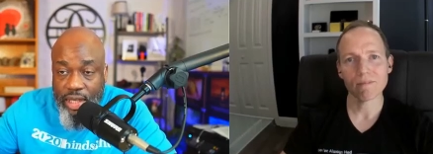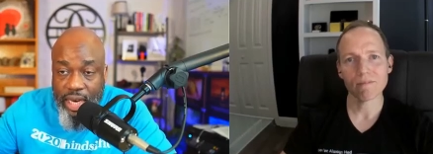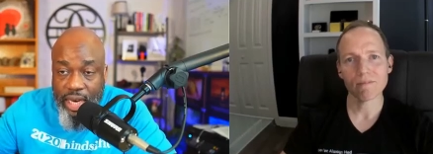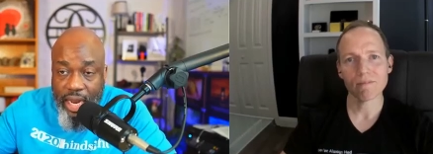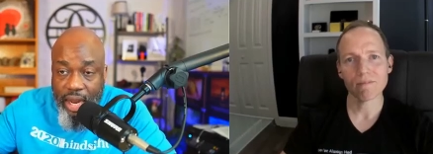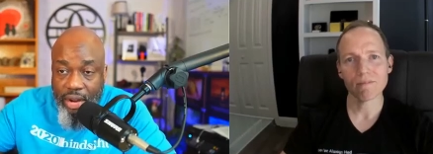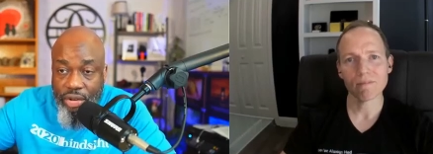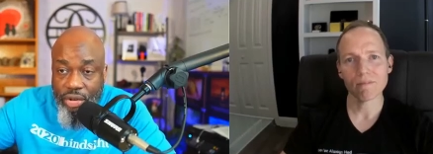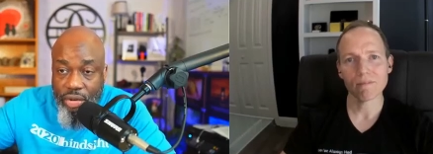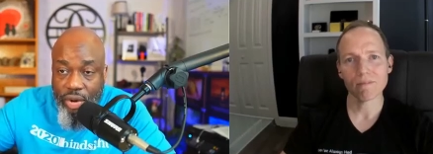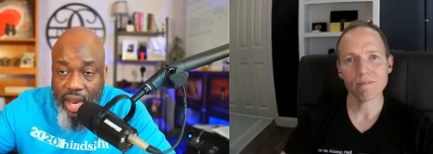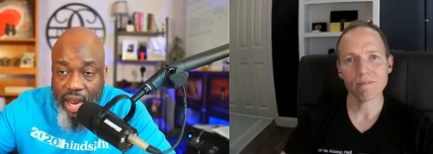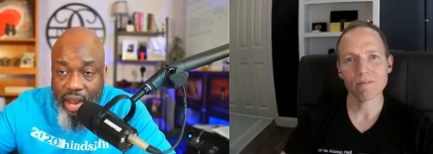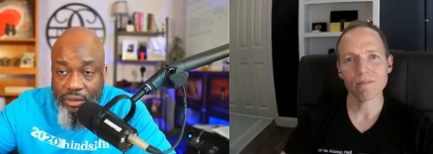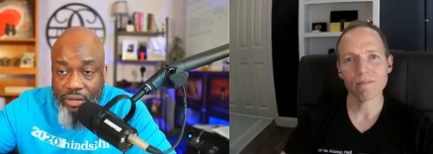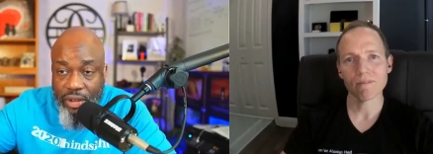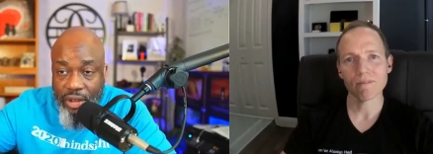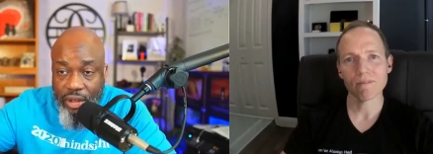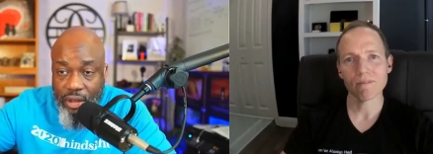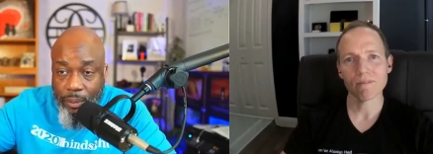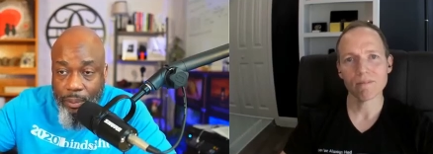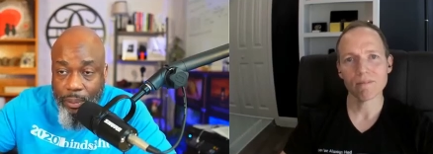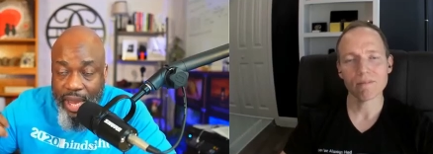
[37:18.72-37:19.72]
Speaker 1: now you have the
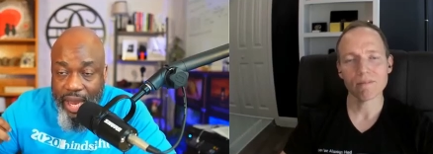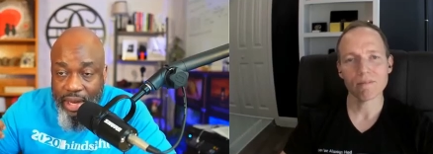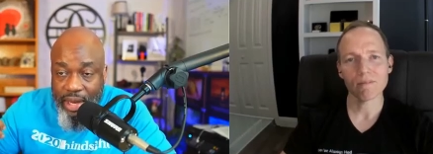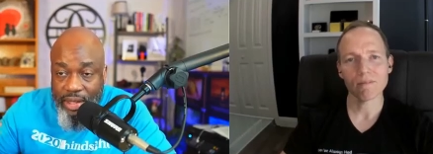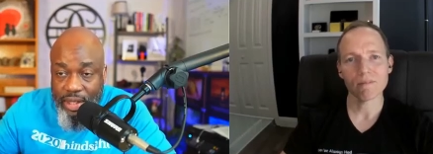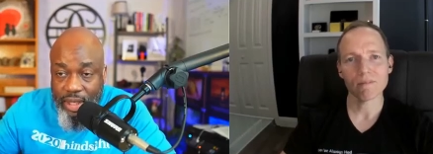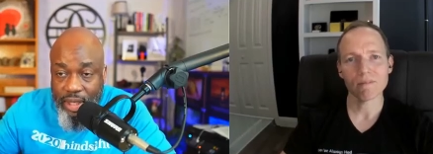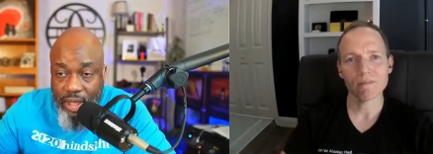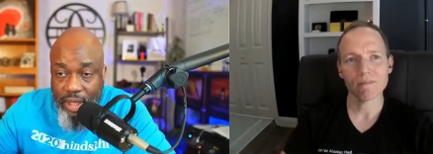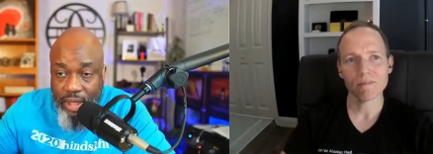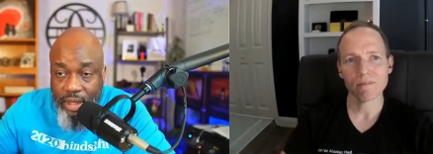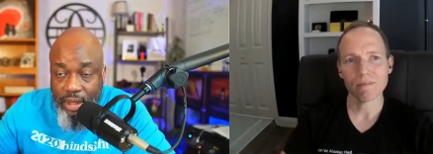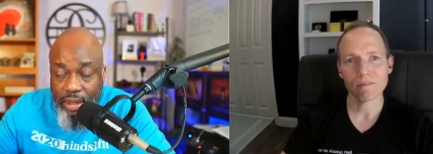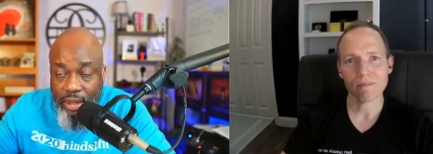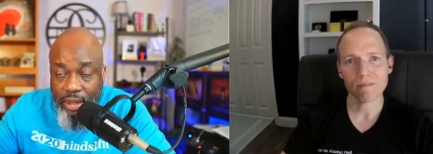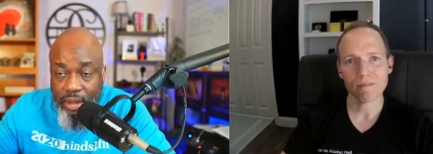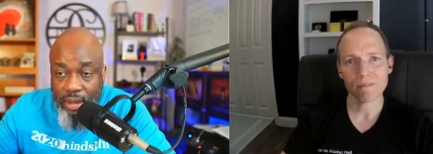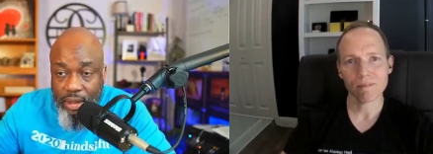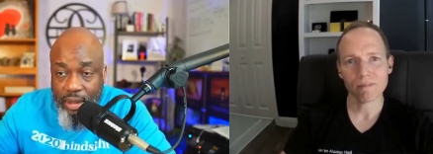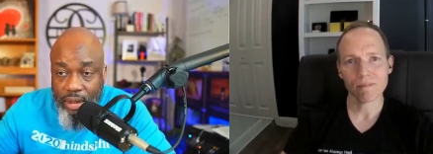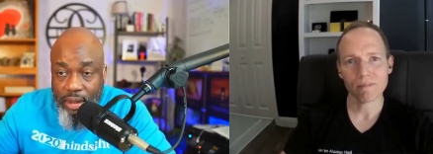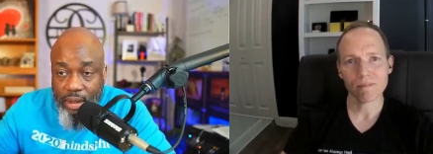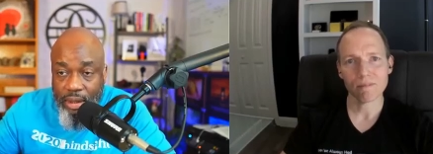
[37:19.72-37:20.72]
capacity,
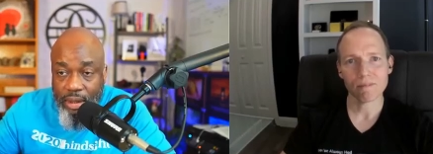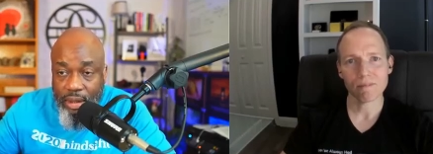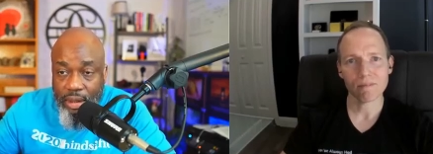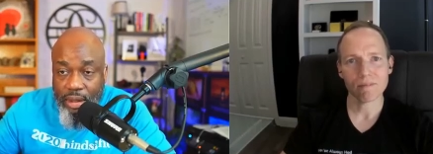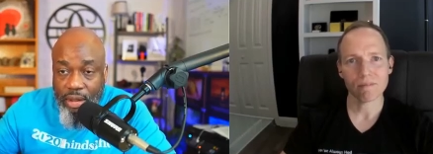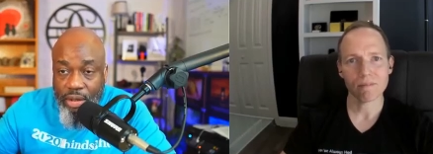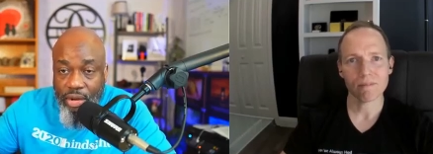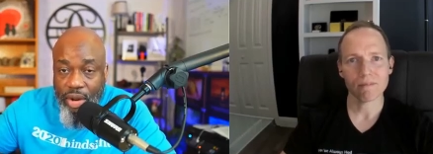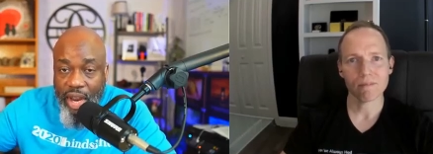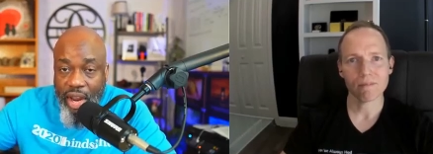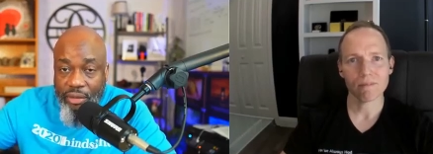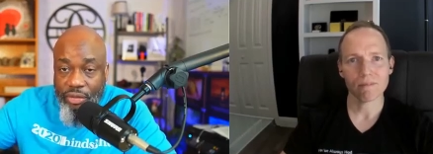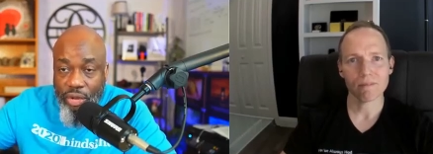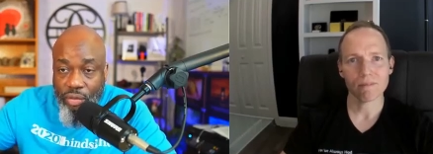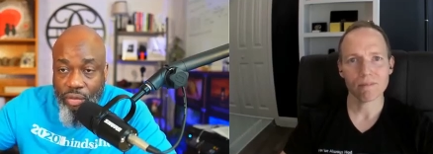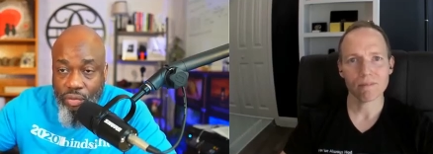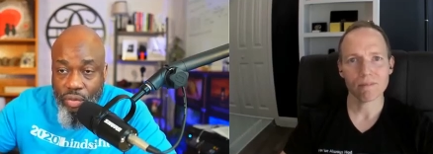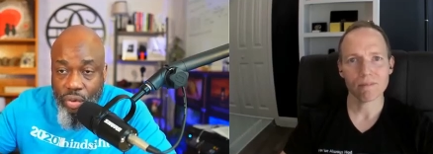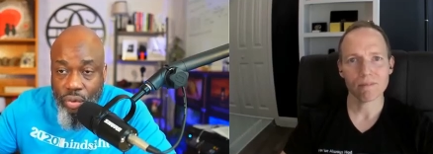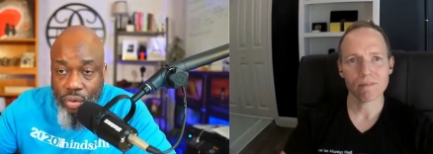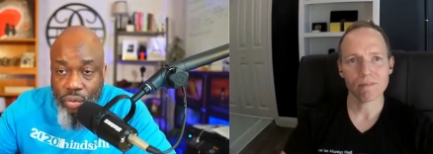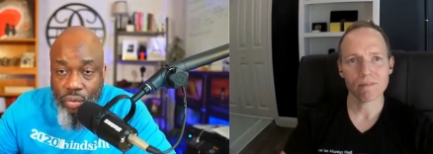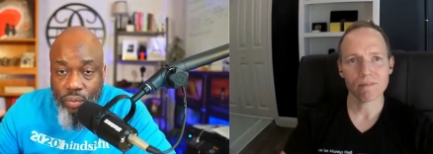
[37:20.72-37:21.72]
you have the
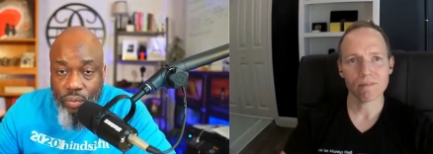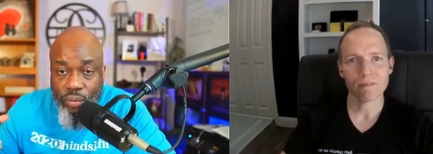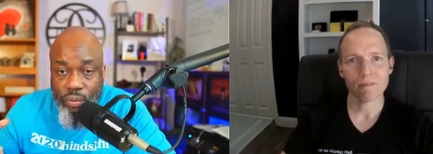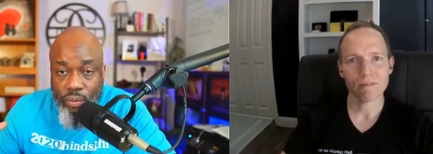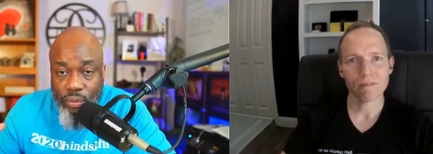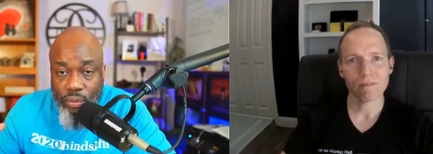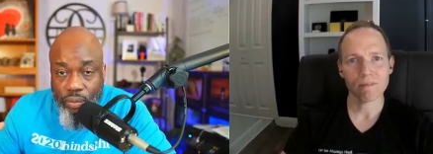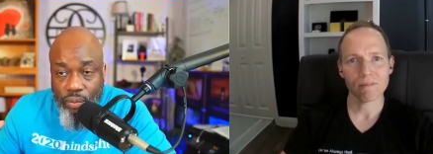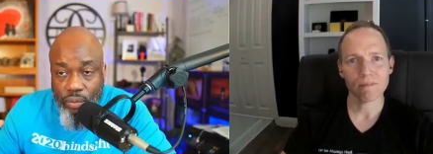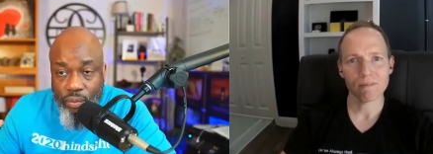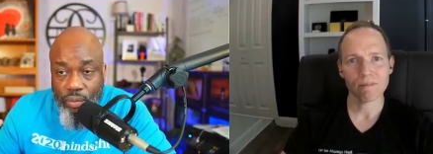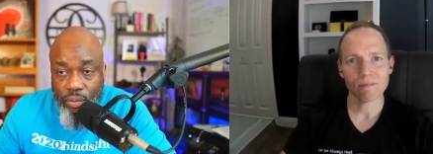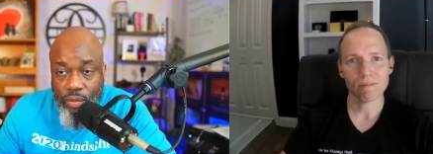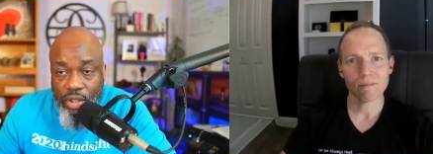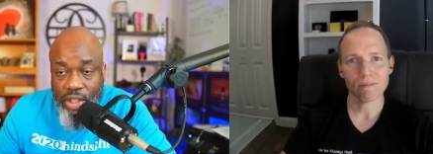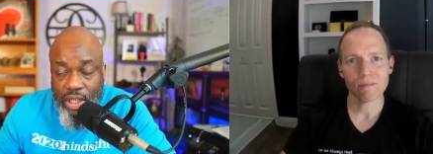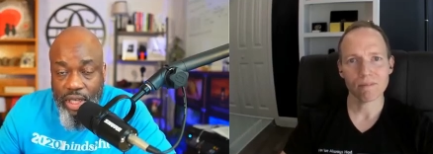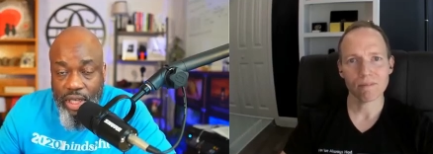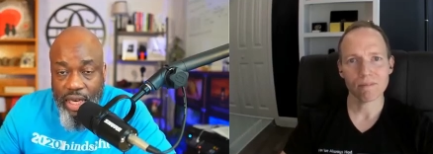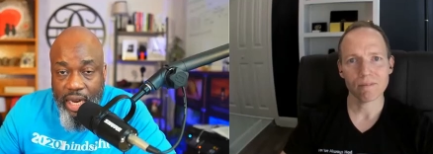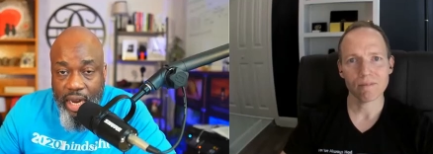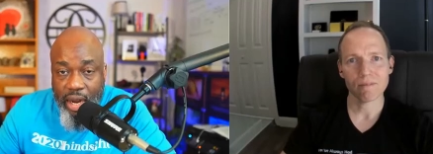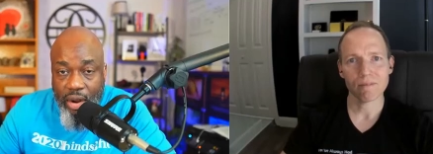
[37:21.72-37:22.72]
room to
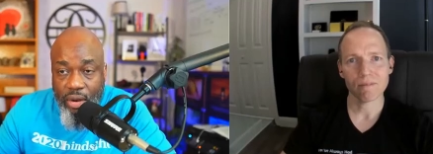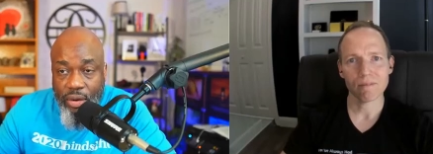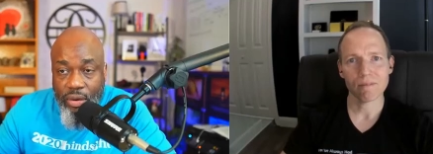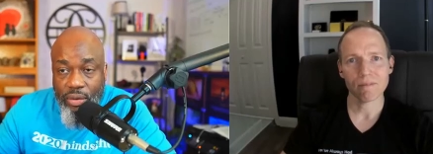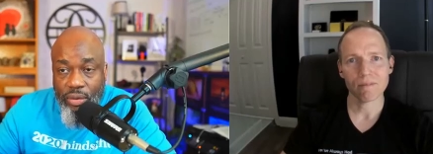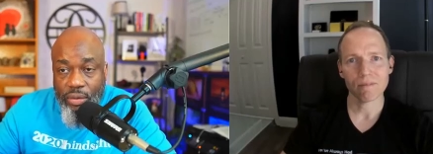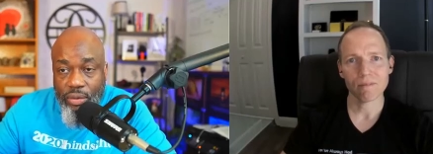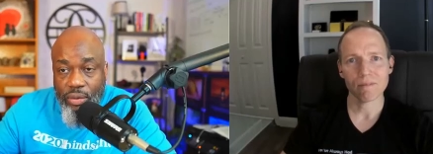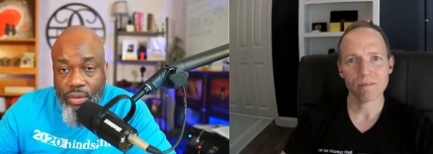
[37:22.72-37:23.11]
now